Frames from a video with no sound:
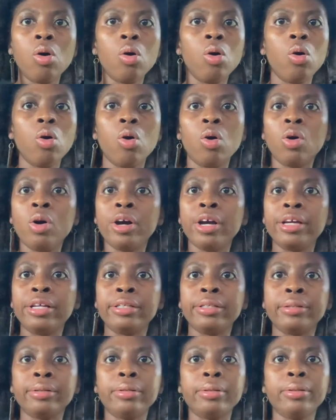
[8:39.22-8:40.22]

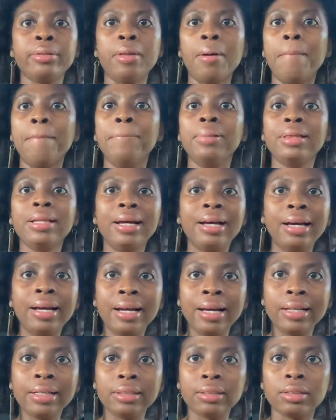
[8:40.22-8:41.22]
on the
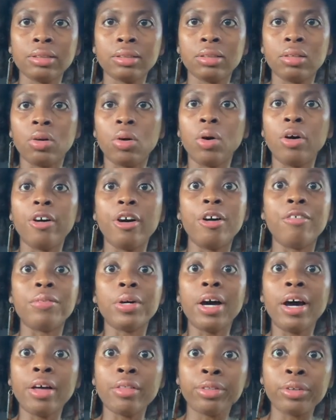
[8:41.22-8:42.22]
blood of
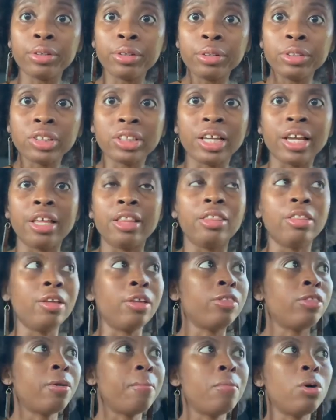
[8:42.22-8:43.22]
others in
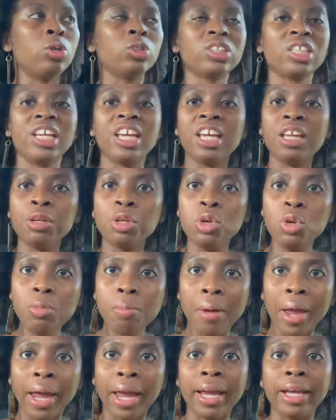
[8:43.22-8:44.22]
the most
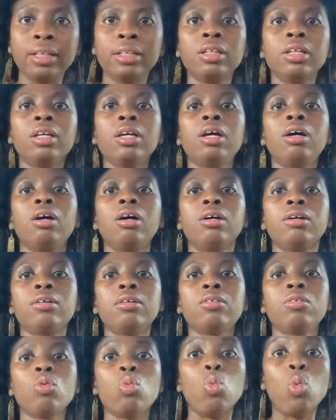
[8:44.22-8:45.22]
inhumane
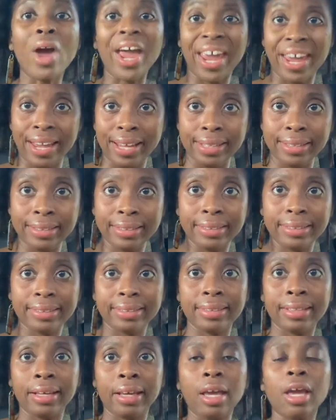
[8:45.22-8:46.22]

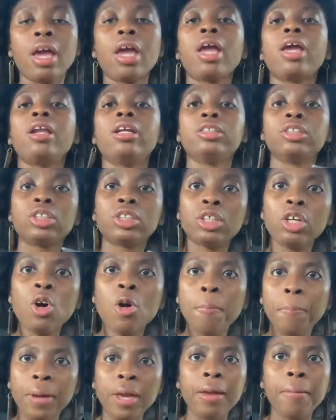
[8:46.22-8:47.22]
ways. And
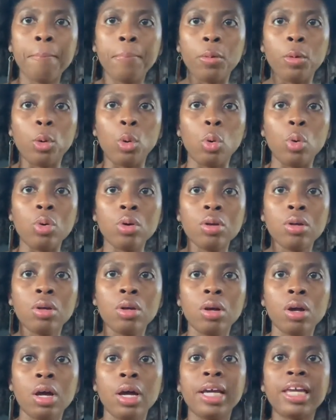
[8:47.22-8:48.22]
until people
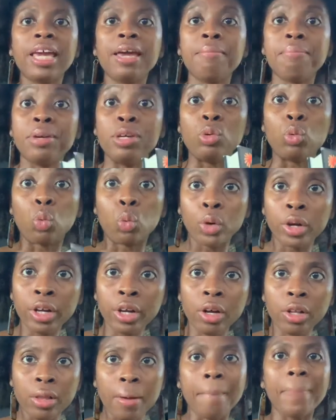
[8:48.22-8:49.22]
can be
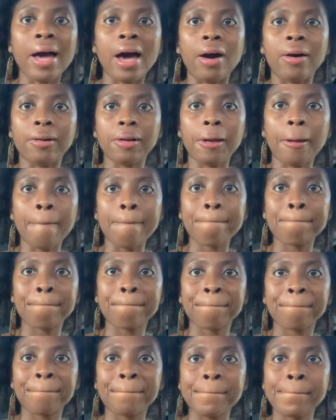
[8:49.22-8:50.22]
real about it
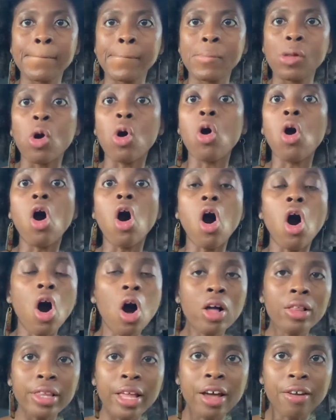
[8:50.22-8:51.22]
on
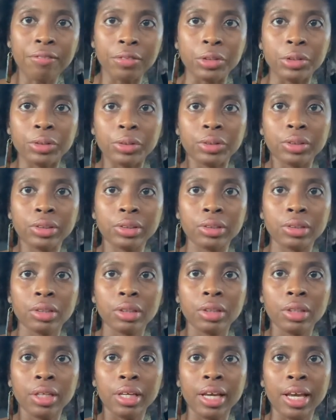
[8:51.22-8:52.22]
all levels,
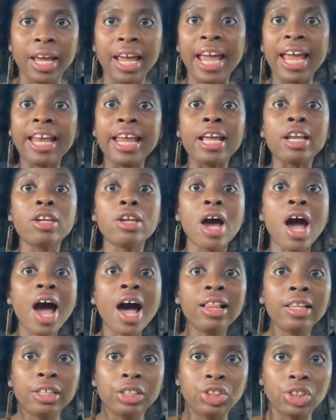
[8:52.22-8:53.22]
and
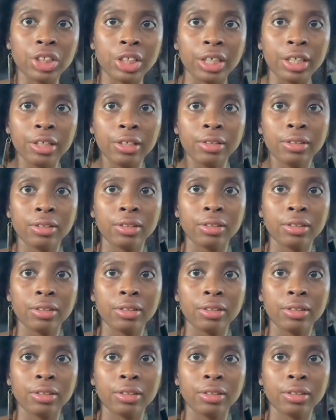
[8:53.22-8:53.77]
acknowledge it,